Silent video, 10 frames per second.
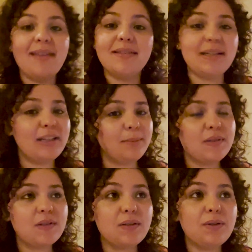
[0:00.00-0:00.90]
The
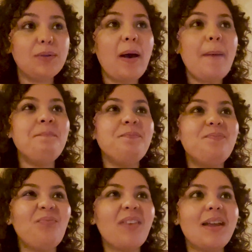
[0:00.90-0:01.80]
tiramisu
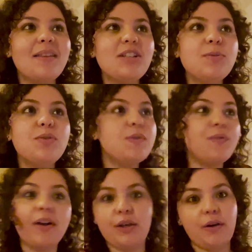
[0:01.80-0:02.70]
was
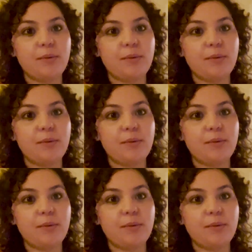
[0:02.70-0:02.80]
very good.